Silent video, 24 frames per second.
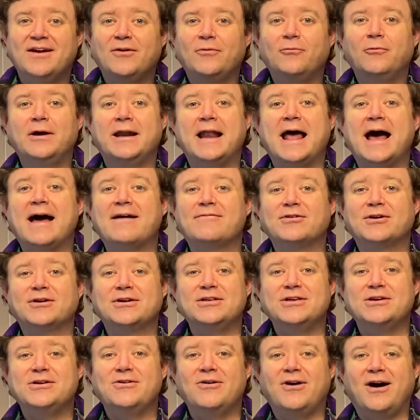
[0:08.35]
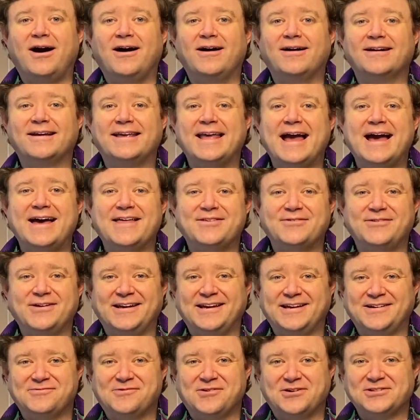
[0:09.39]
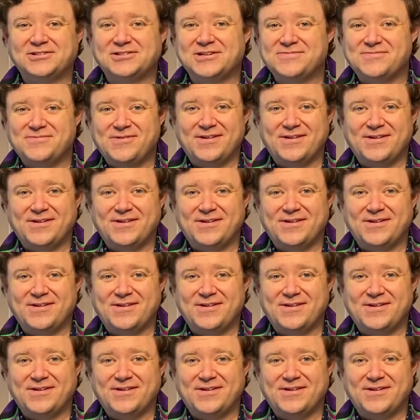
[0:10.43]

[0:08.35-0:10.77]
Whenever you are gathering in worship,